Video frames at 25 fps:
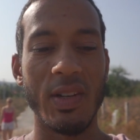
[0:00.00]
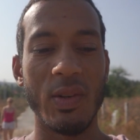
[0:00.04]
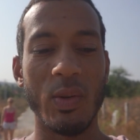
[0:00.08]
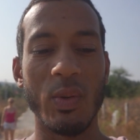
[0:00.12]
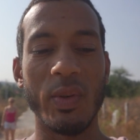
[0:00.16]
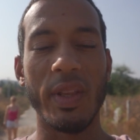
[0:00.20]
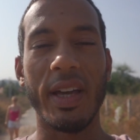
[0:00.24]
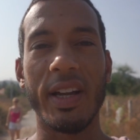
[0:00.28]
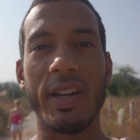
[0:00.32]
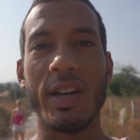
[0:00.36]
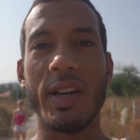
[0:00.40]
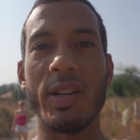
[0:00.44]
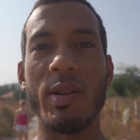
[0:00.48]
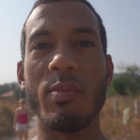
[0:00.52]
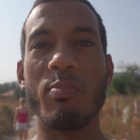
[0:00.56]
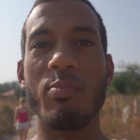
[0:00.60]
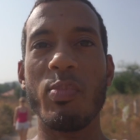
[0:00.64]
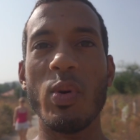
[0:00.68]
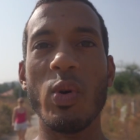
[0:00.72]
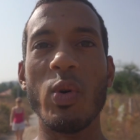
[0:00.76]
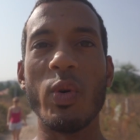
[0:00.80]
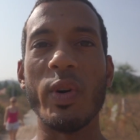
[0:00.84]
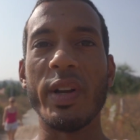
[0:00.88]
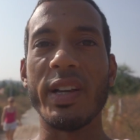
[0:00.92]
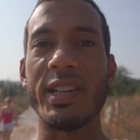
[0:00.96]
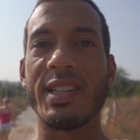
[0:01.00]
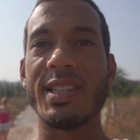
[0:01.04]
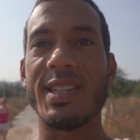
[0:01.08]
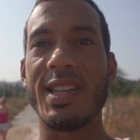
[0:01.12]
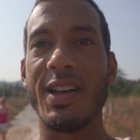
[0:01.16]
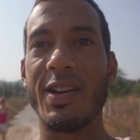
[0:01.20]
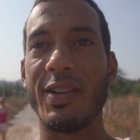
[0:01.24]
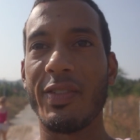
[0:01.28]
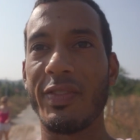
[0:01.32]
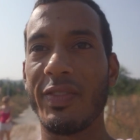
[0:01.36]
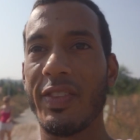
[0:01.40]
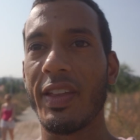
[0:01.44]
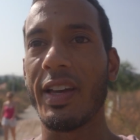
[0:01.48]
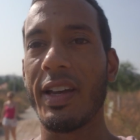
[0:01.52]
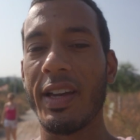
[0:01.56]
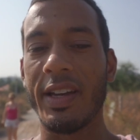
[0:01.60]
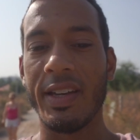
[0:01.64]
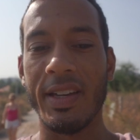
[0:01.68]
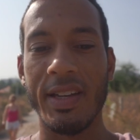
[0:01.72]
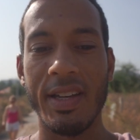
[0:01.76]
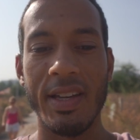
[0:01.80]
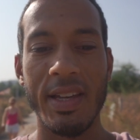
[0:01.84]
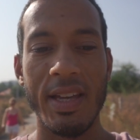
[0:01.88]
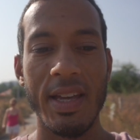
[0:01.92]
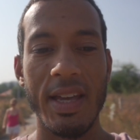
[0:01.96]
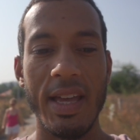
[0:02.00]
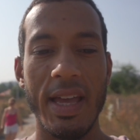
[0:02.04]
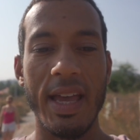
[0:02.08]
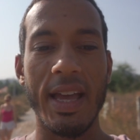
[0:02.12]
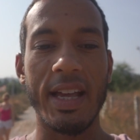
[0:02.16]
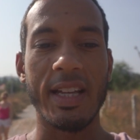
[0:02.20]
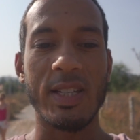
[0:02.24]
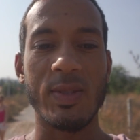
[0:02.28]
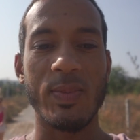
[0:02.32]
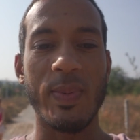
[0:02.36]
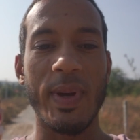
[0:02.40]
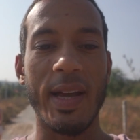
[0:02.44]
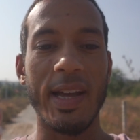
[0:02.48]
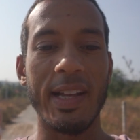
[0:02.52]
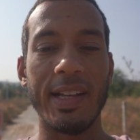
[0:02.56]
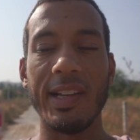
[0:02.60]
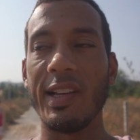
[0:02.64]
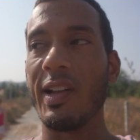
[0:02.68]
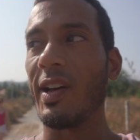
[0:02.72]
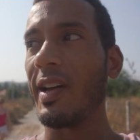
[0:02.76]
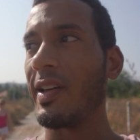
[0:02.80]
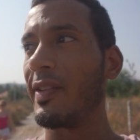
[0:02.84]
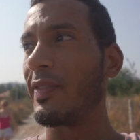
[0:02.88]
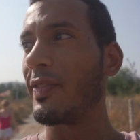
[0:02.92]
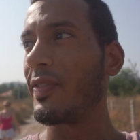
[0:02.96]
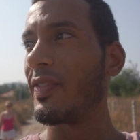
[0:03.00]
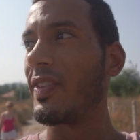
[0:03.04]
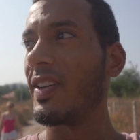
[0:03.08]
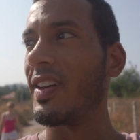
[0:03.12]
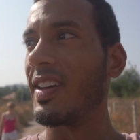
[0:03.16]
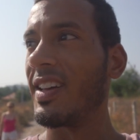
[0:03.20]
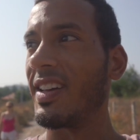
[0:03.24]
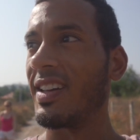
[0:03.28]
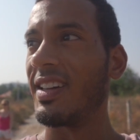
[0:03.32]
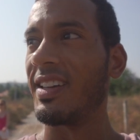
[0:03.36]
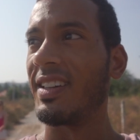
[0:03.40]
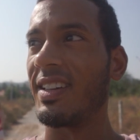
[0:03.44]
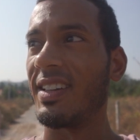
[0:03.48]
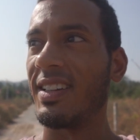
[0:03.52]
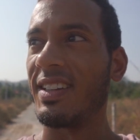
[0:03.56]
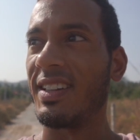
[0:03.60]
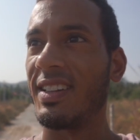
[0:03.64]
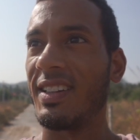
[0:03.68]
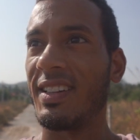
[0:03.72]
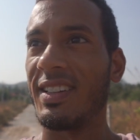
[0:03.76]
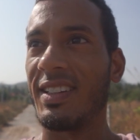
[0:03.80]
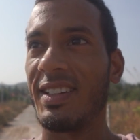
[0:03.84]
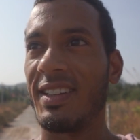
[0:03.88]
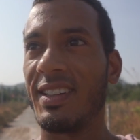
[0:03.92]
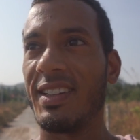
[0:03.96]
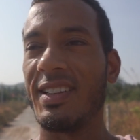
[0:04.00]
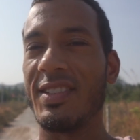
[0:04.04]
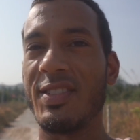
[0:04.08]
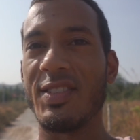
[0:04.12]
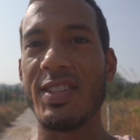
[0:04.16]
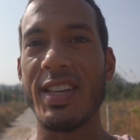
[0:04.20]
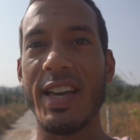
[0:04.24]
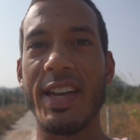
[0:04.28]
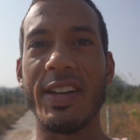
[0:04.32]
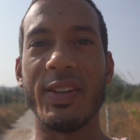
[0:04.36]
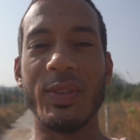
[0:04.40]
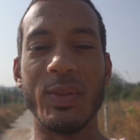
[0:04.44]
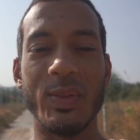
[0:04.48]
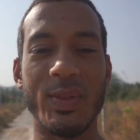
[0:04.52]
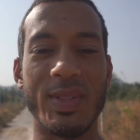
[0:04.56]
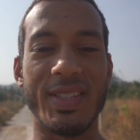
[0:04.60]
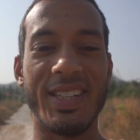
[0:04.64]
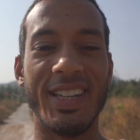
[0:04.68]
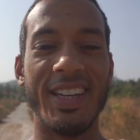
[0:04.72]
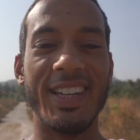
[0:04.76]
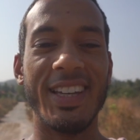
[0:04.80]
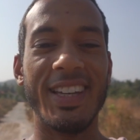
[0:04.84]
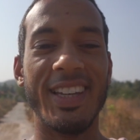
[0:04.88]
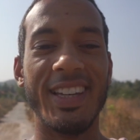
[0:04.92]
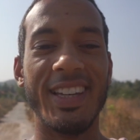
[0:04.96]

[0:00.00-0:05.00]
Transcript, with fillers: All that kind of boring stuff that expat life entails.